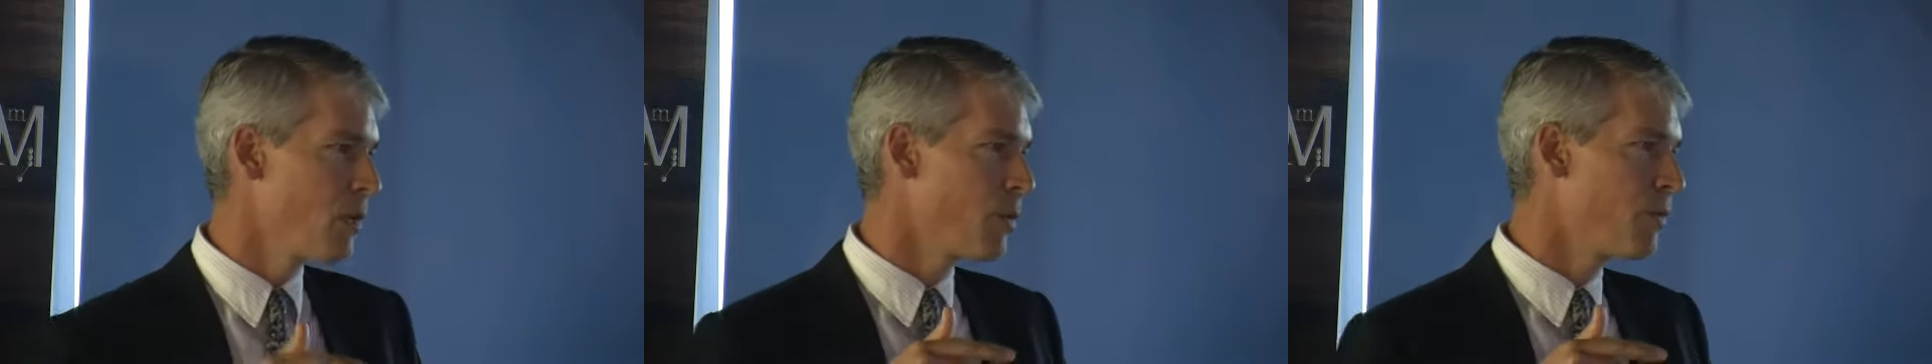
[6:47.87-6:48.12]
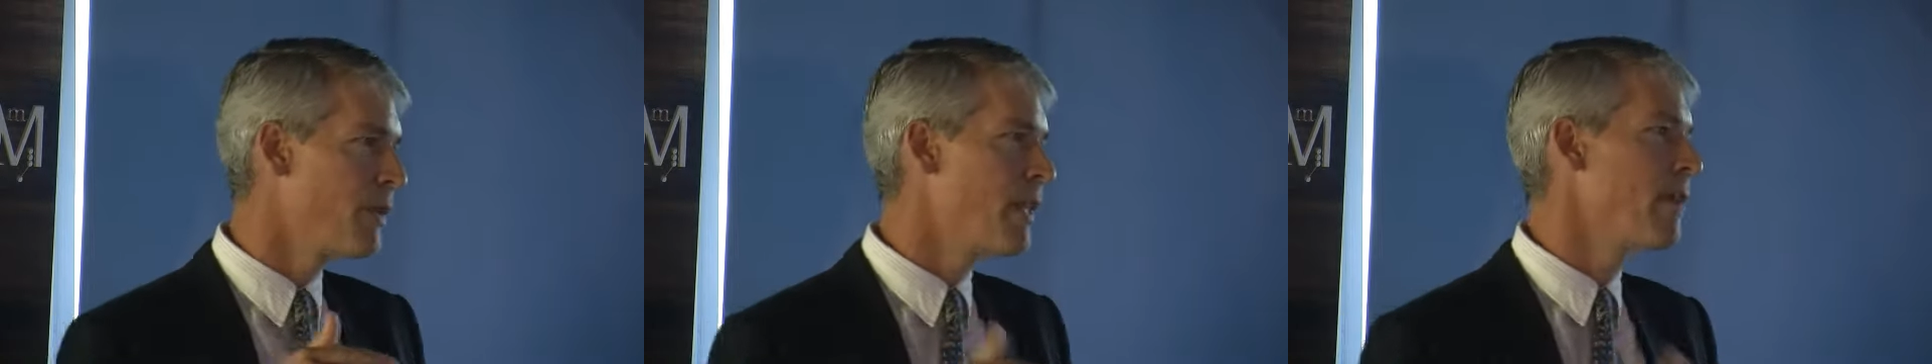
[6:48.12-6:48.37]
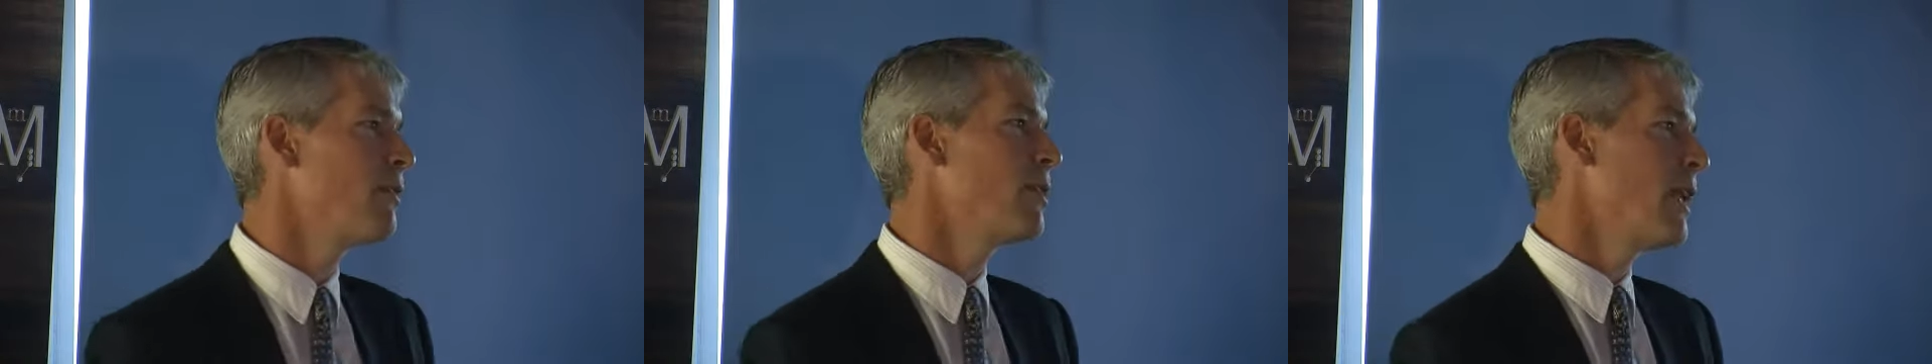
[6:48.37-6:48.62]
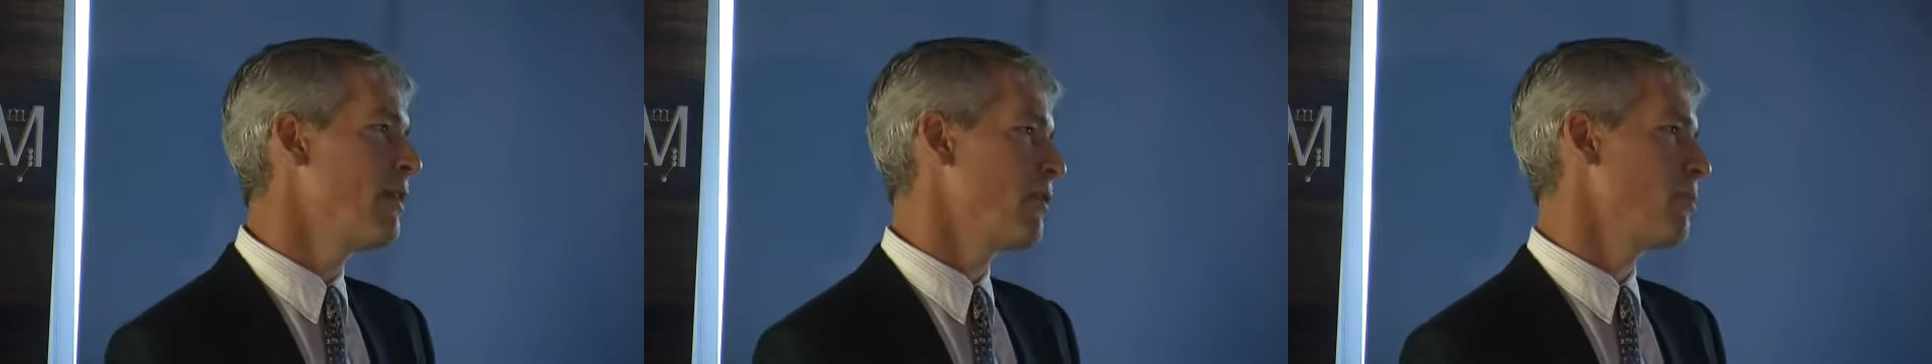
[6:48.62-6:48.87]
we've
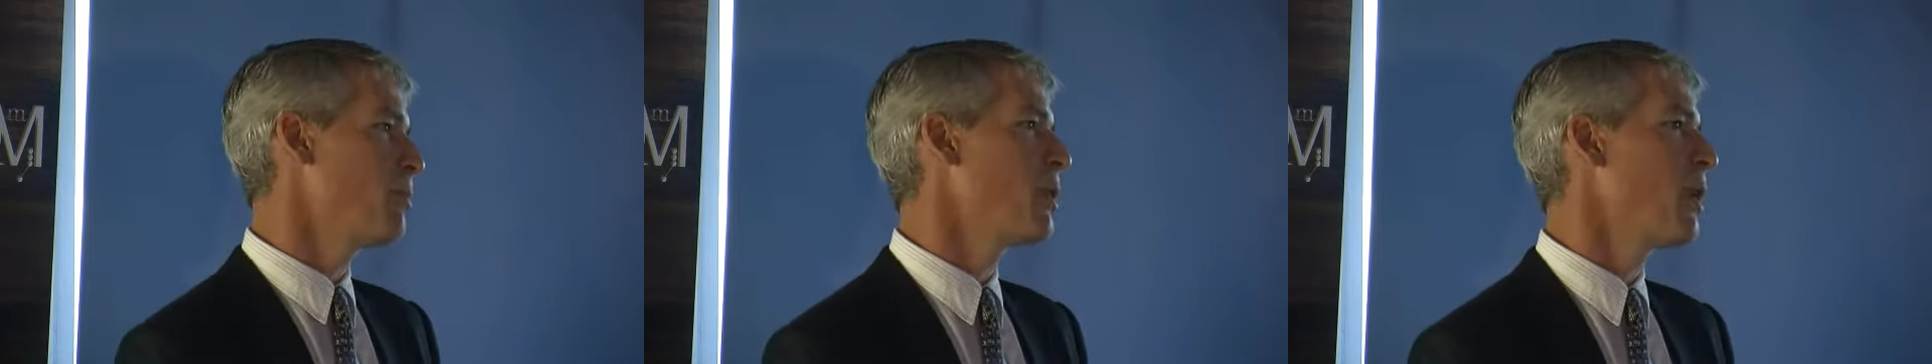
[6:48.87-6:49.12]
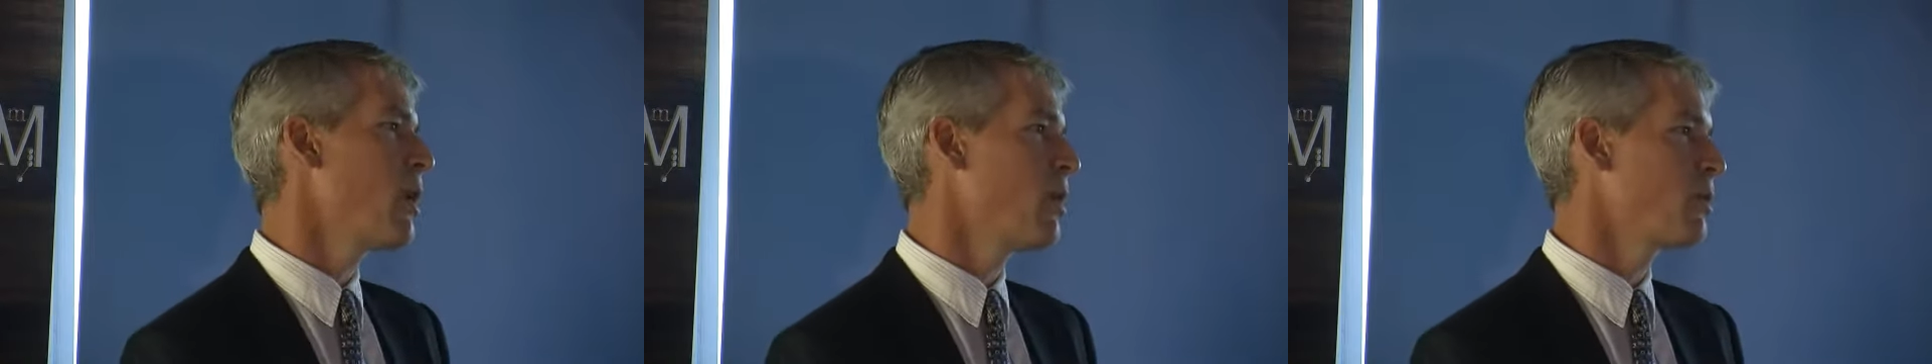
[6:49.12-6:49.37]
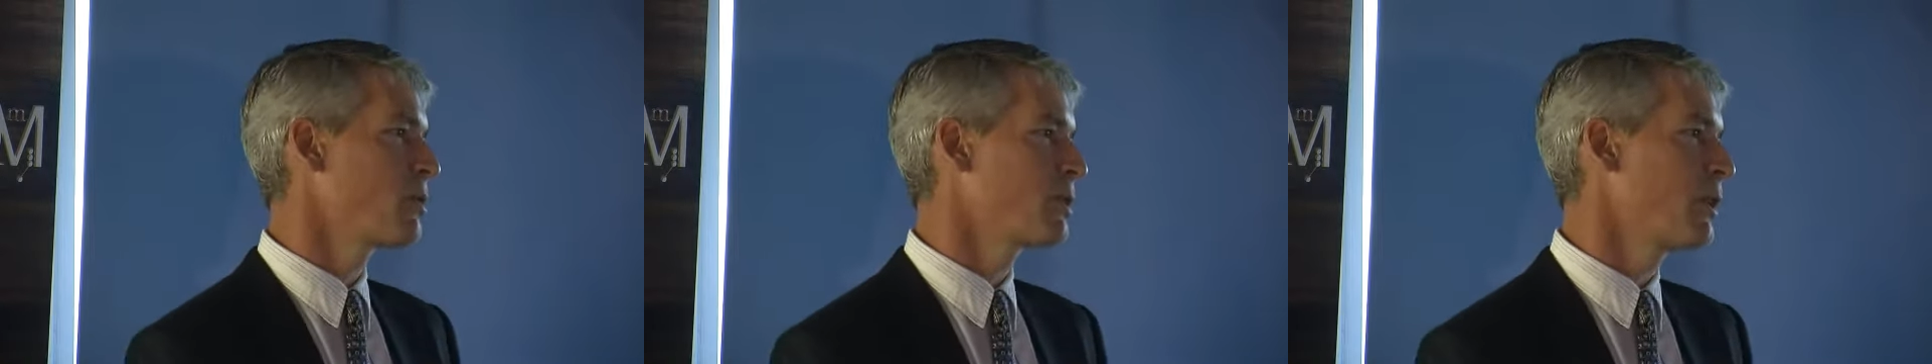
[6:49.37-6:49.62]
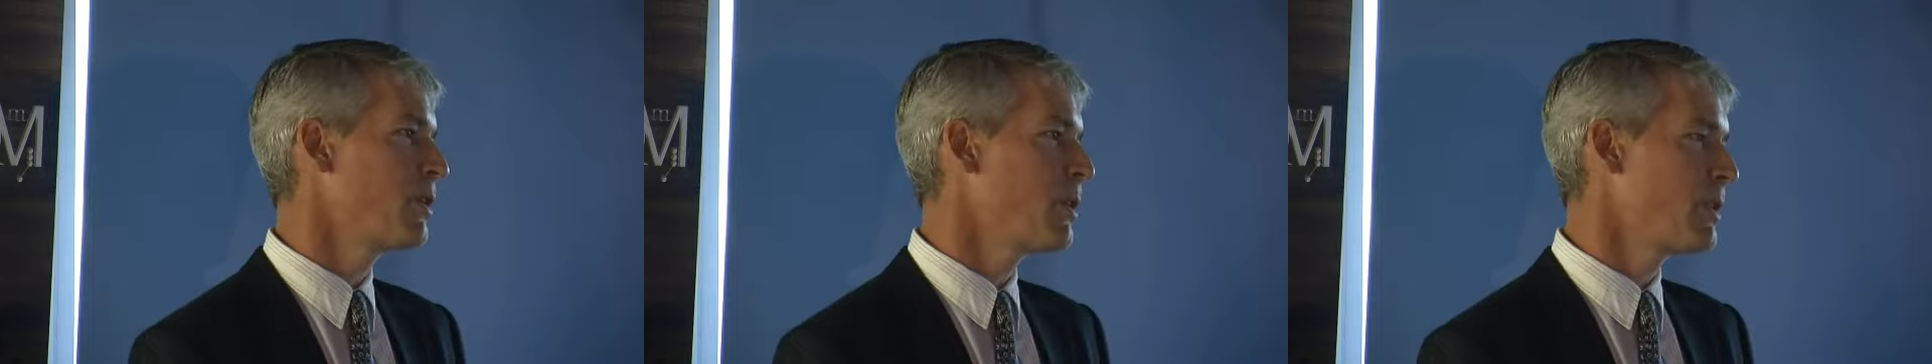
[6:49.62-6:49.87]
never put a hole
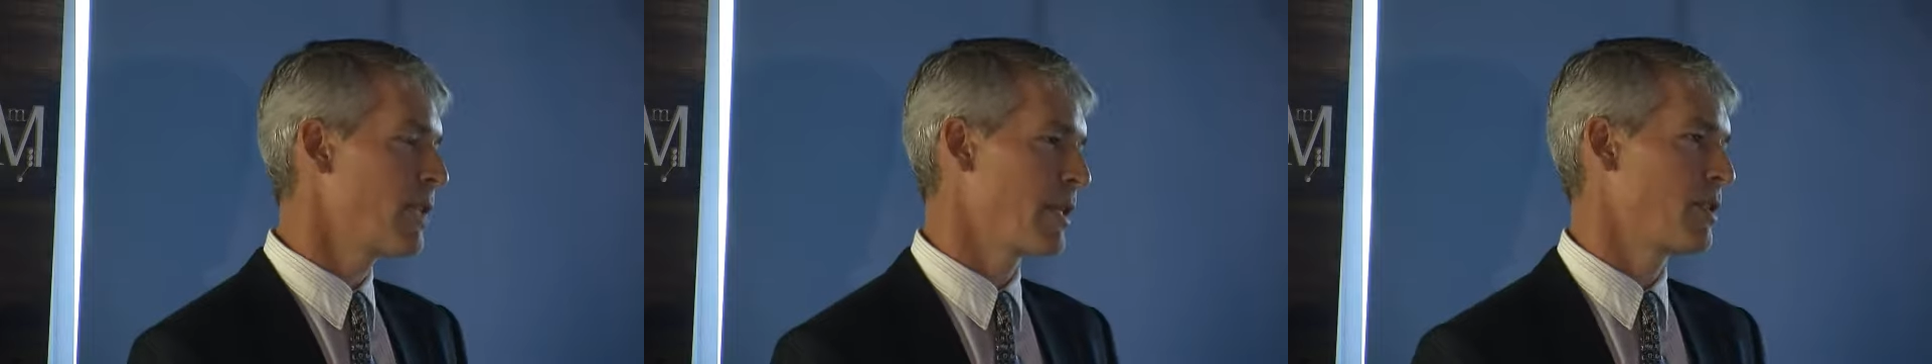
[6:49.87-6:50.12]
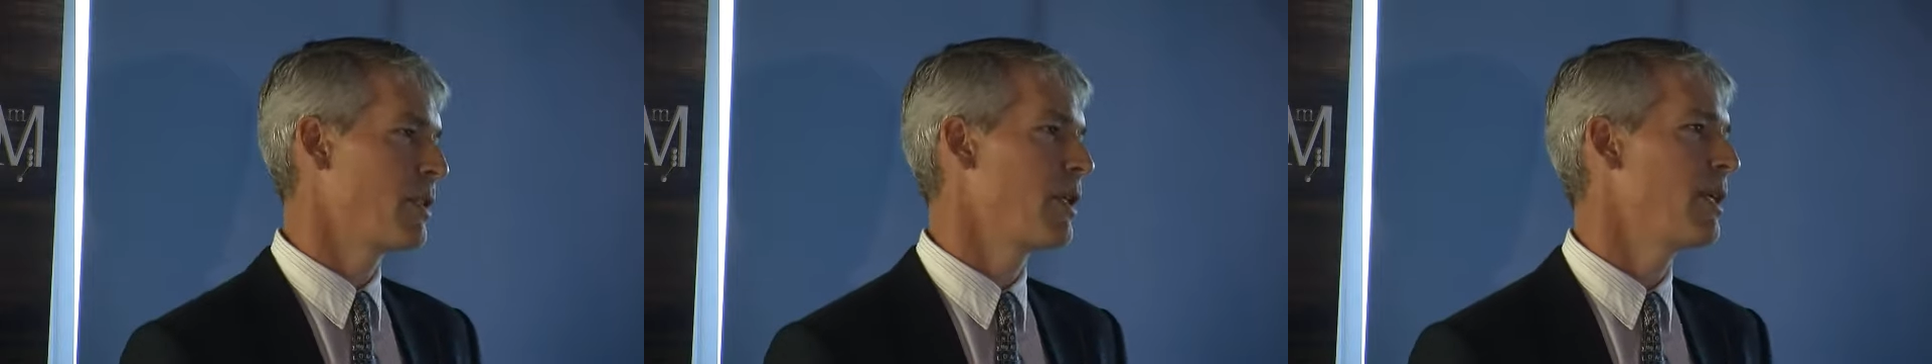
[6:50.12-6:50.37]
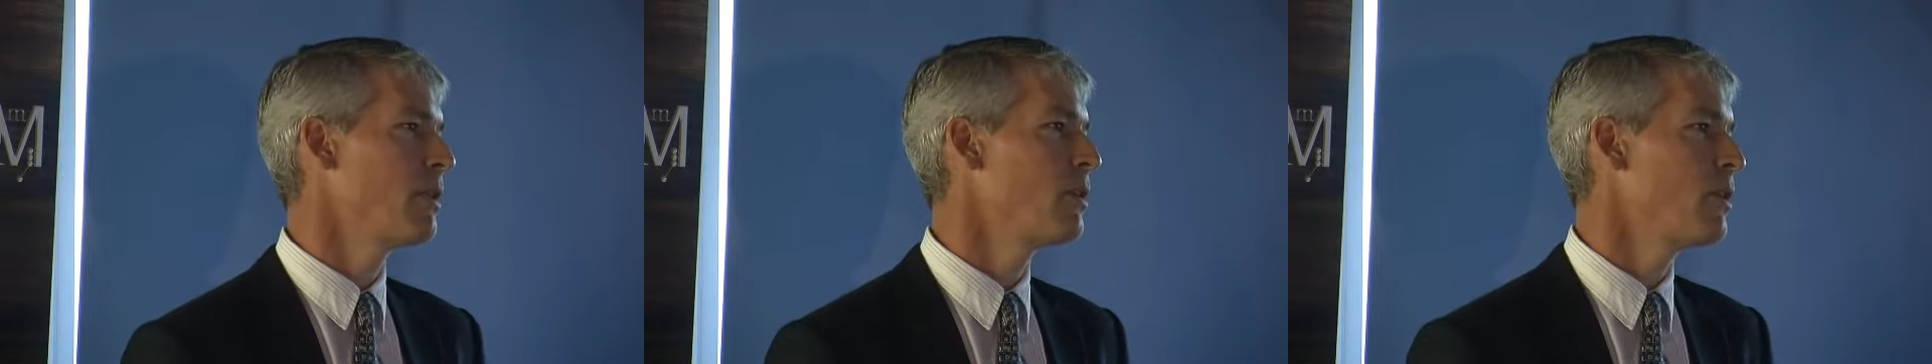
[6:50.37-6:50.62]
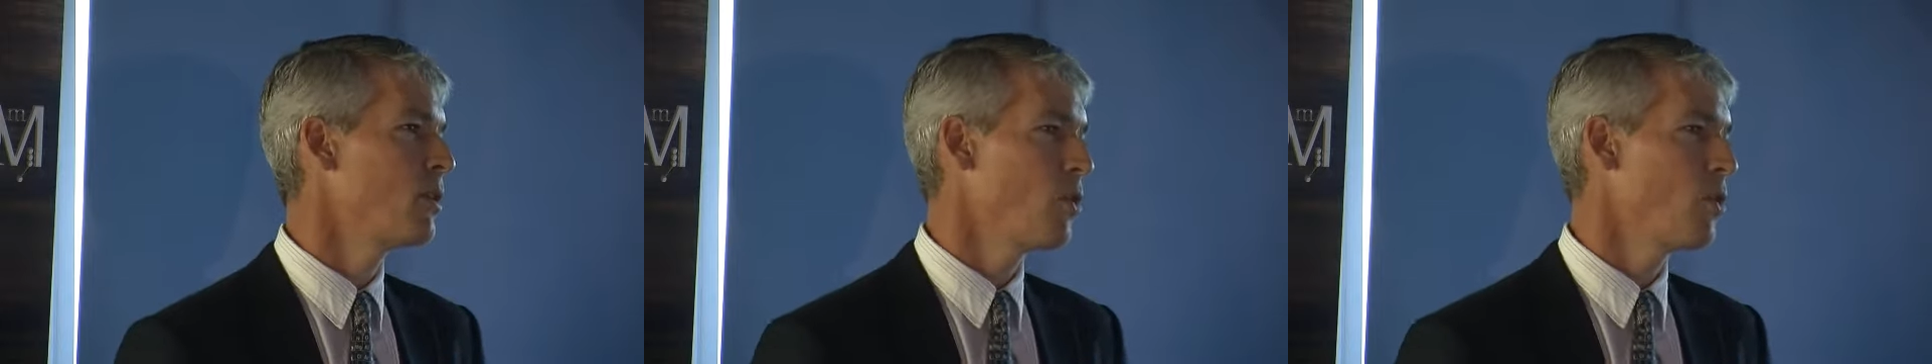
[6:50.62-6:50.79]
through that doesn't hit